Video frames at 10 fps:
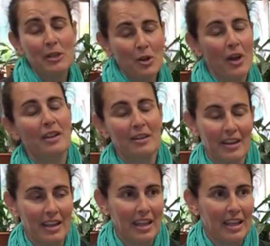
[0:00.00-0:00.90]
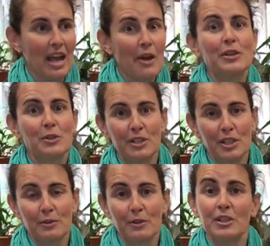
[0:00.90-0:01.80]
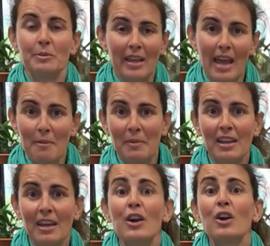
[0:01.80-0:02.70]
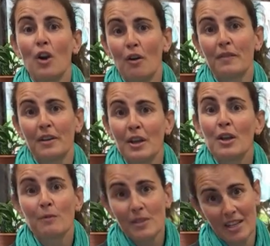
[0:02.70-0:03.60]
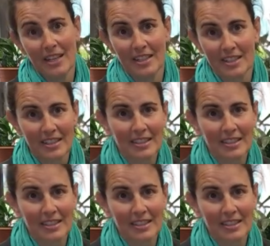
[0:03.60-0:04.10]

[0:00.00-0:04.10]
we try and encourage your children to be happy, confident, resilient.